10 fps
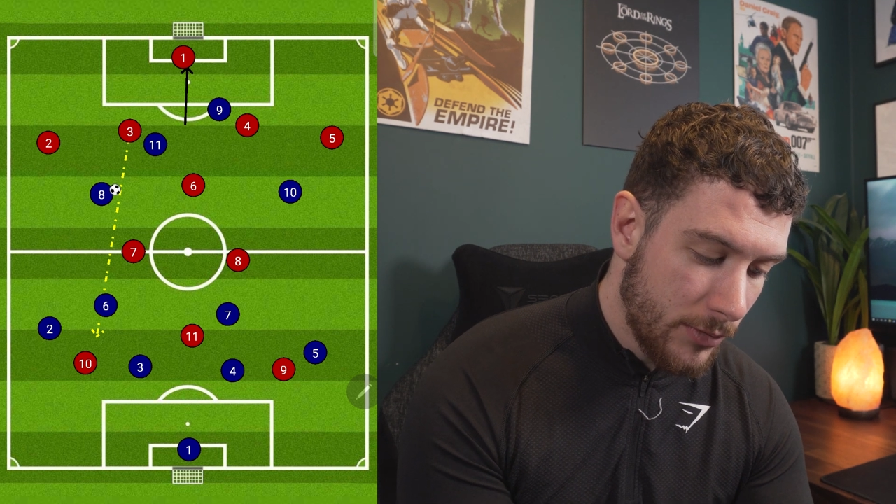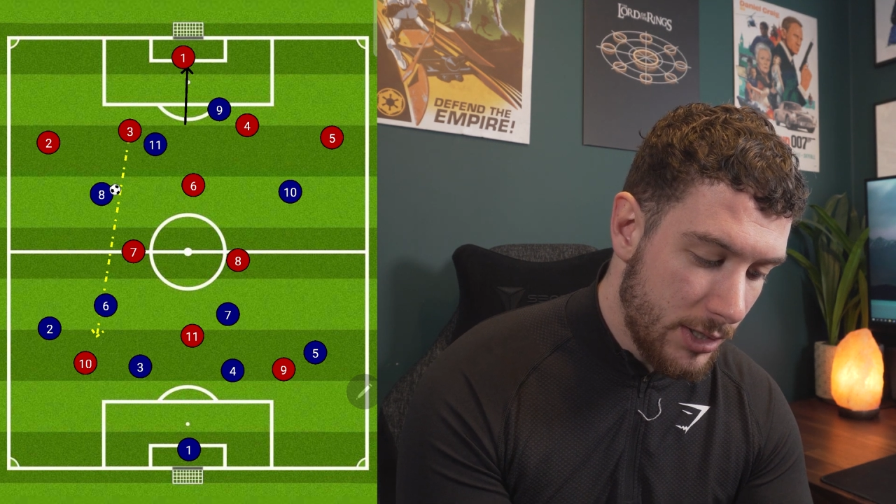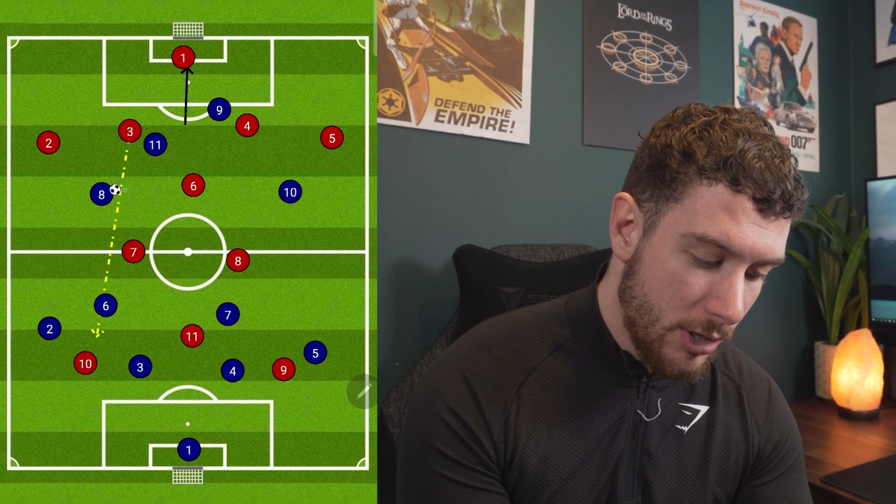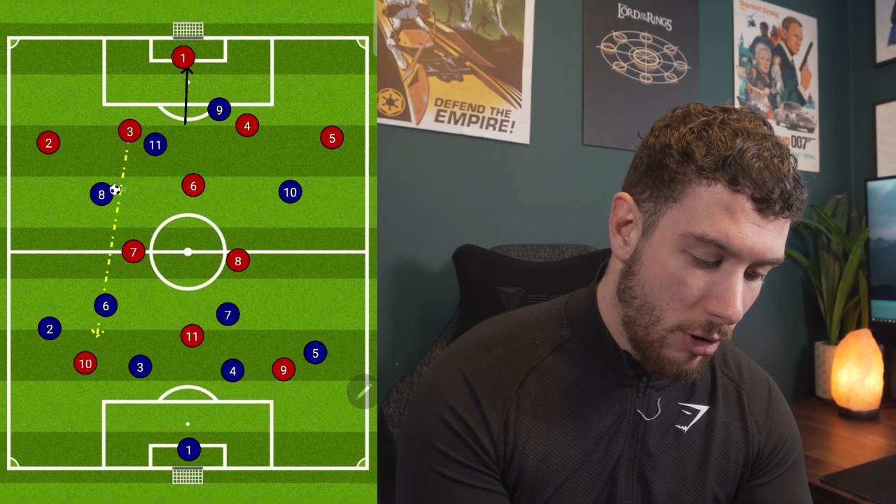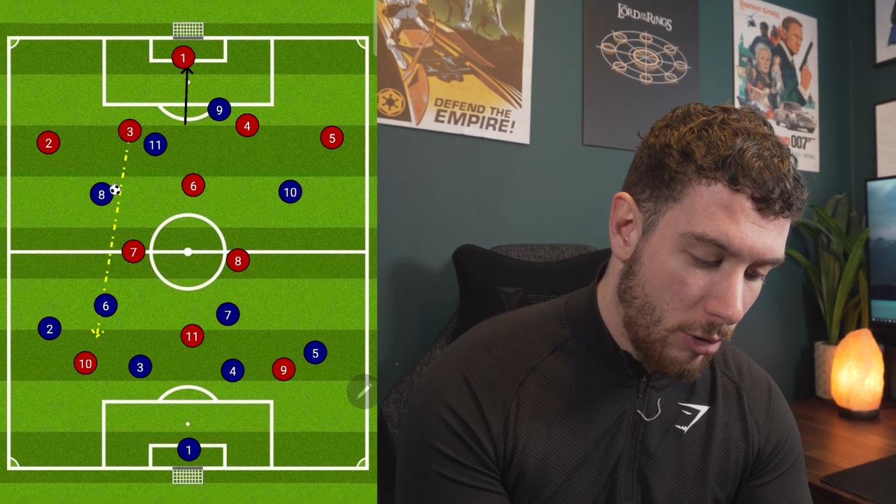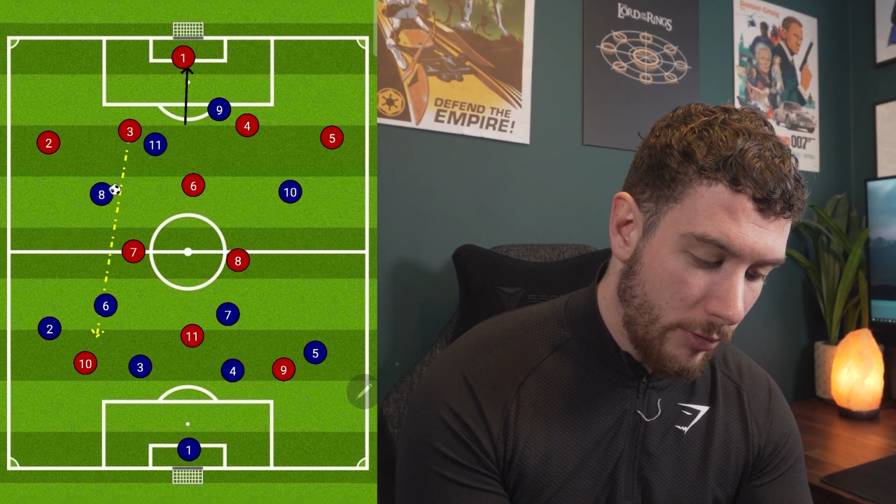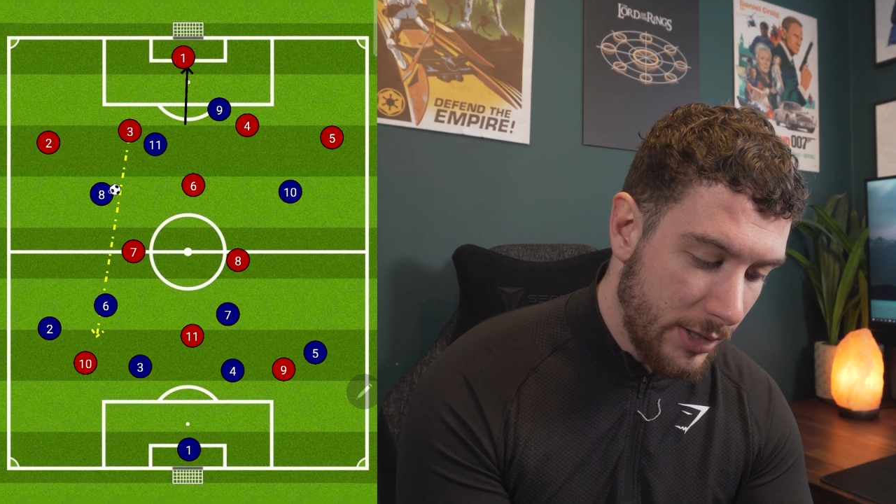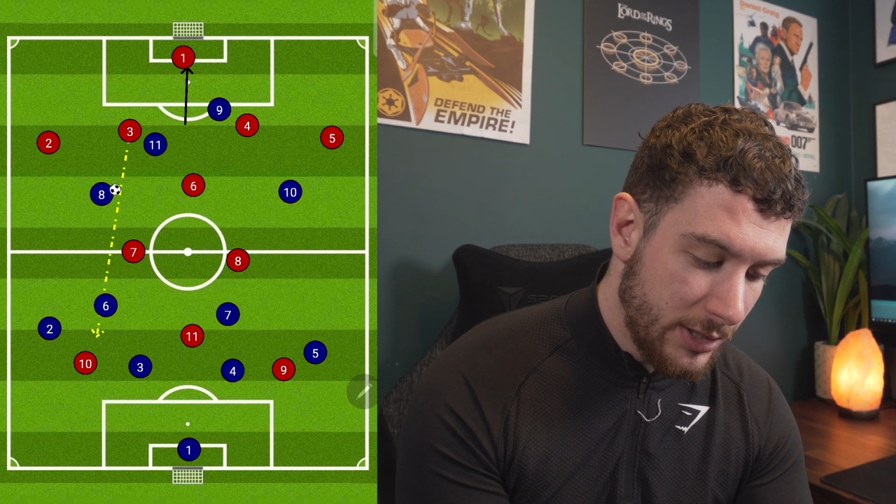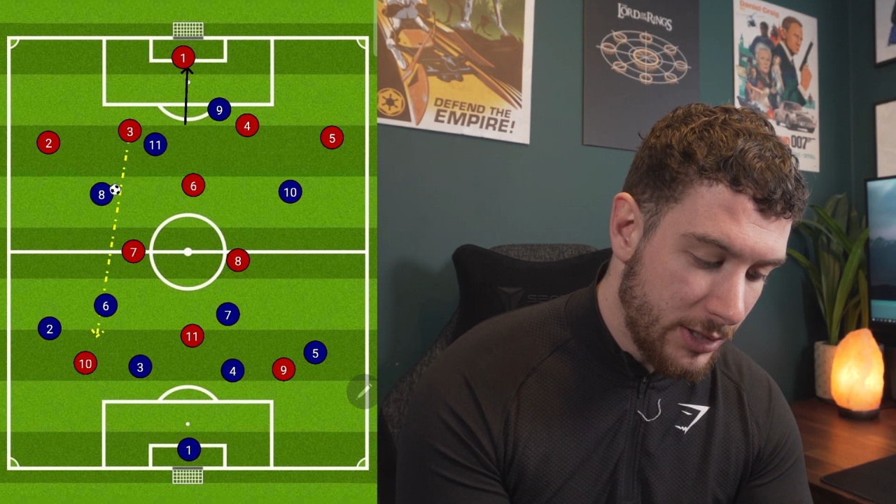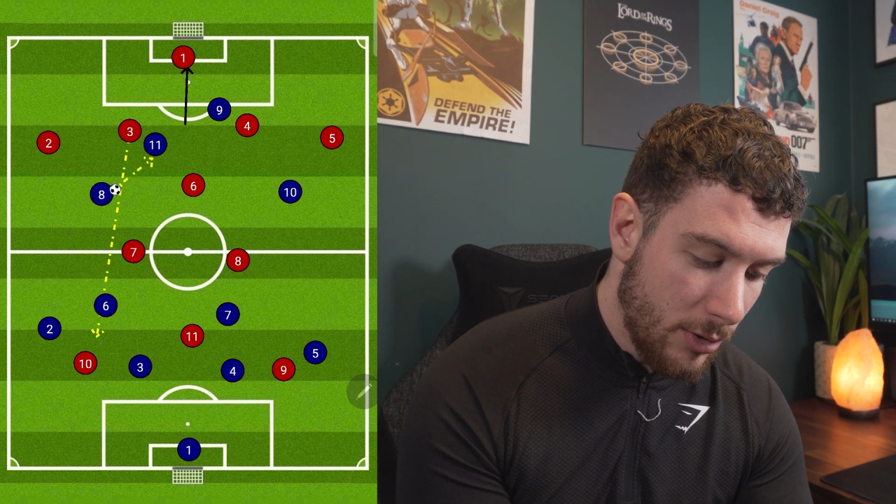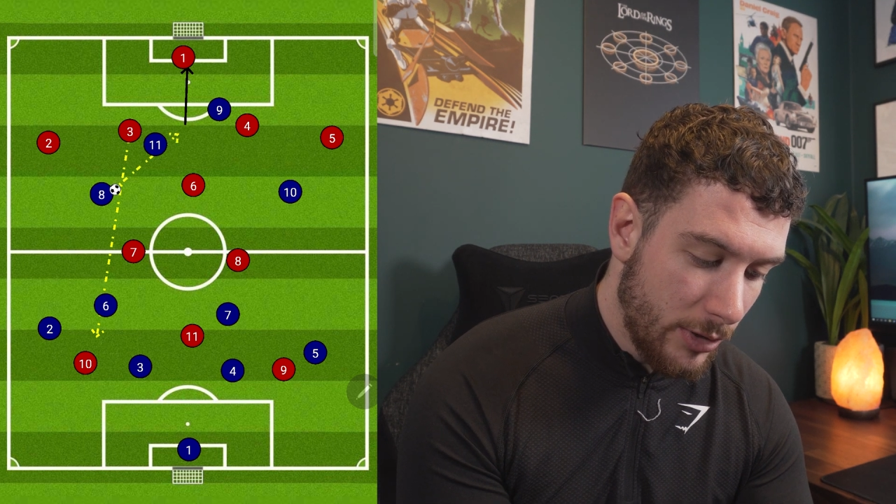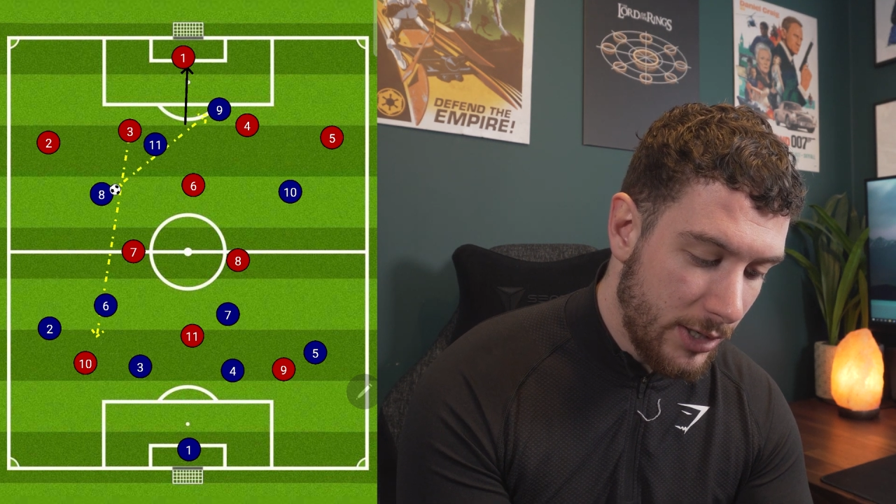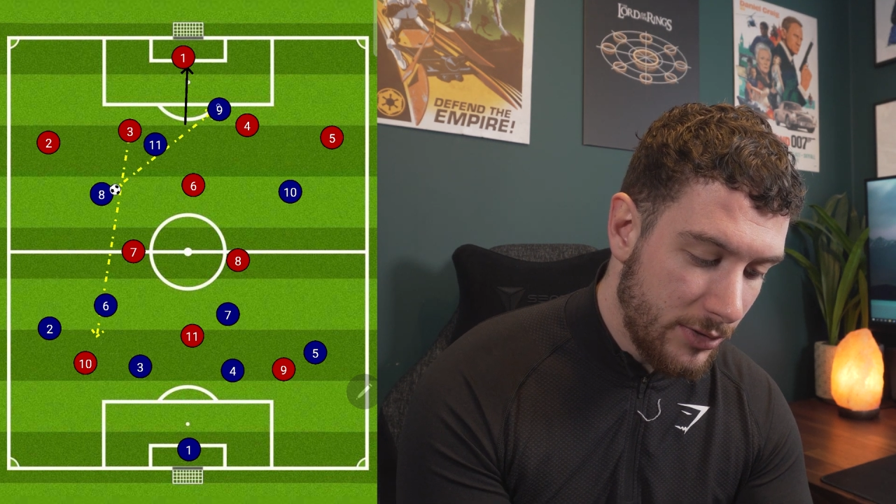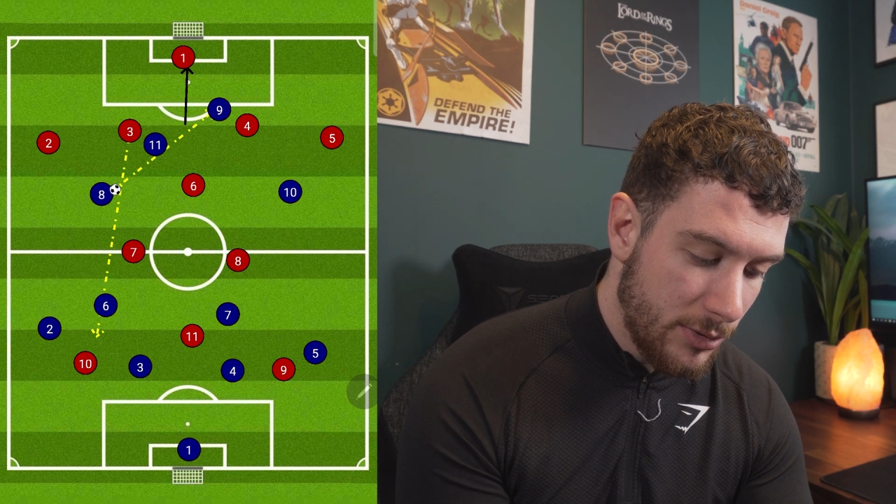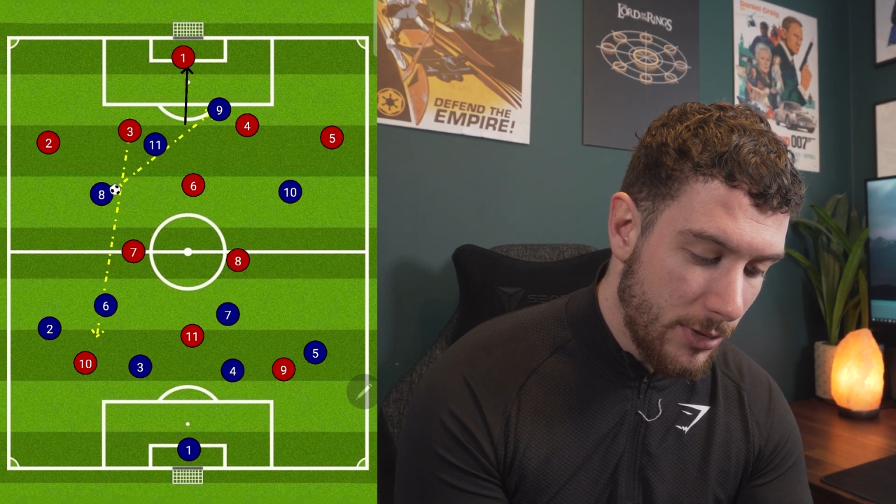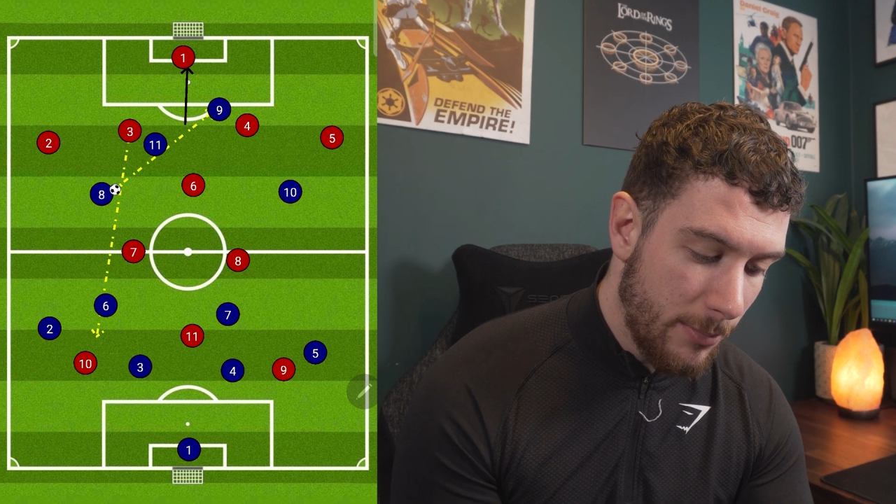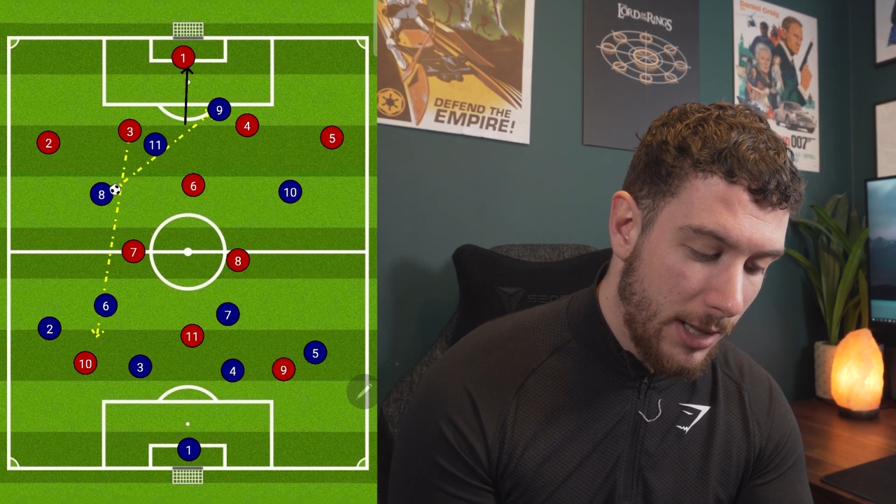and you're already going into him